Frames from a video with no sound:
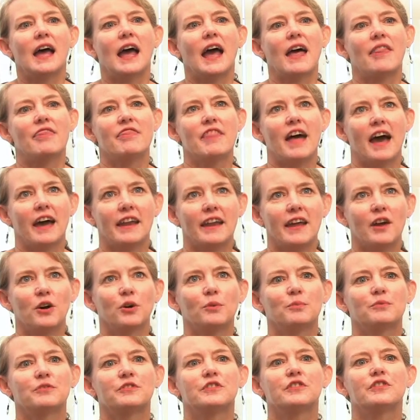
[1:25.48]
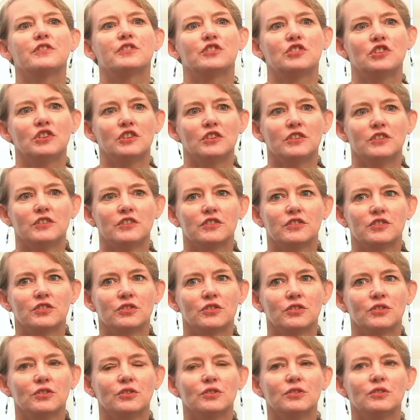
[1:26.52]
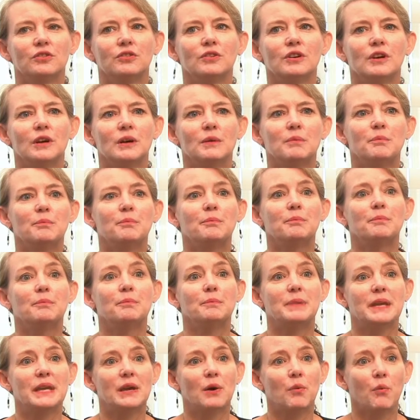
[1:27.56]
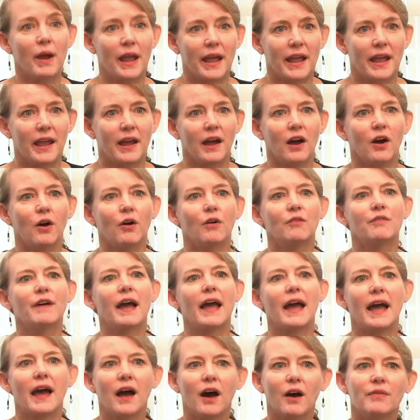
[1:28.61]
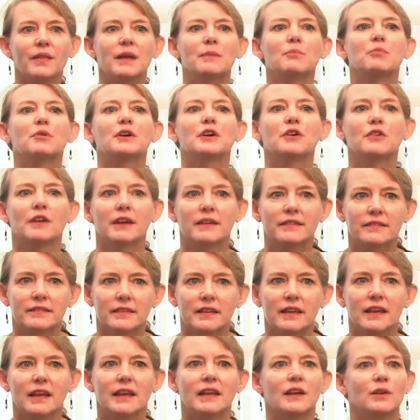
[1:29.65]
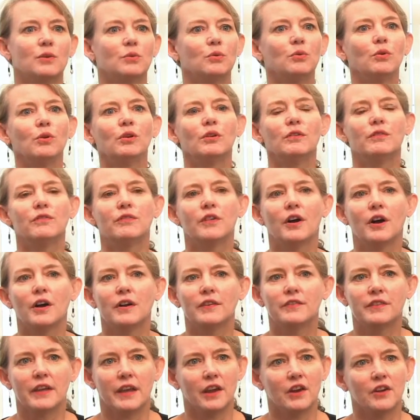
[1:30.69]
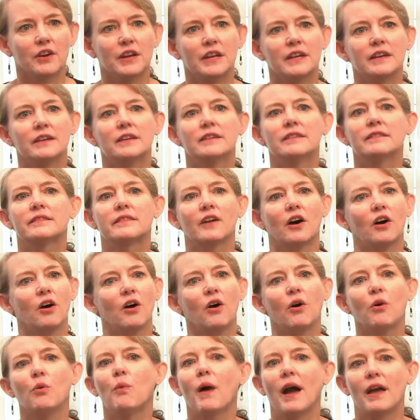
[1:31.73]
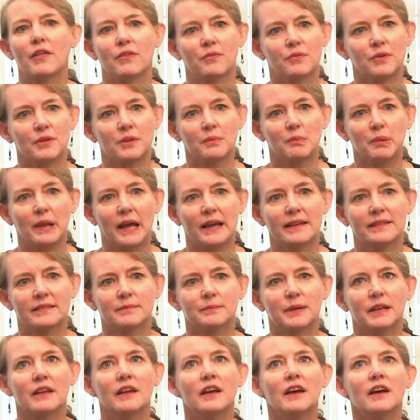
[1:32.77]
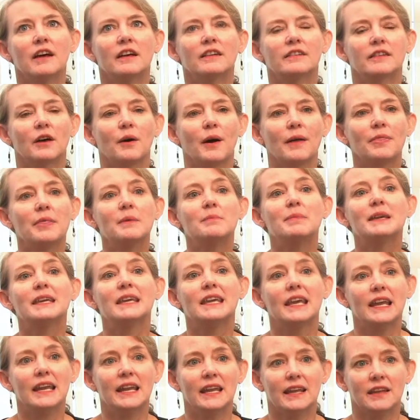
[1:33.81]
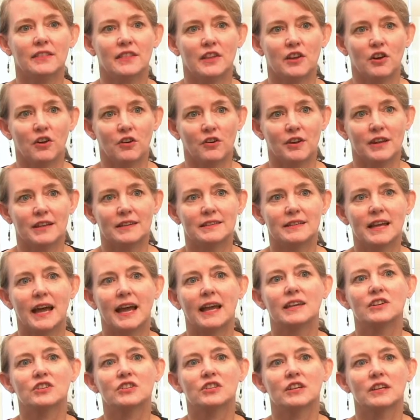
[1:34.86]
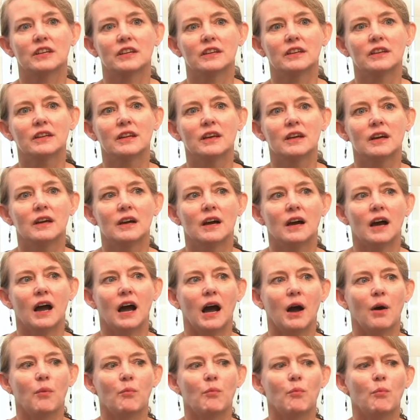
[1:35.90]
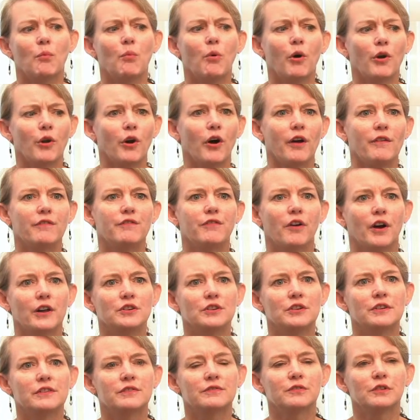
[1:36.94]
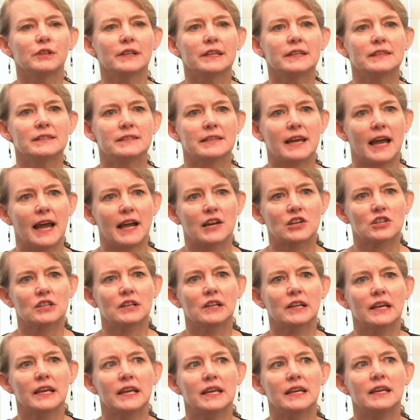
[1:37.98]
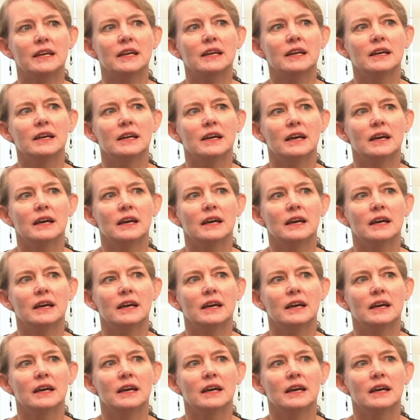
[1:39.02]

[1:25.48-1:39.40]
and that helps the student to be aware of how they're progressing in all of those areas the whole way through the placement. So at the beginning in the orientation, what I find useful is to actually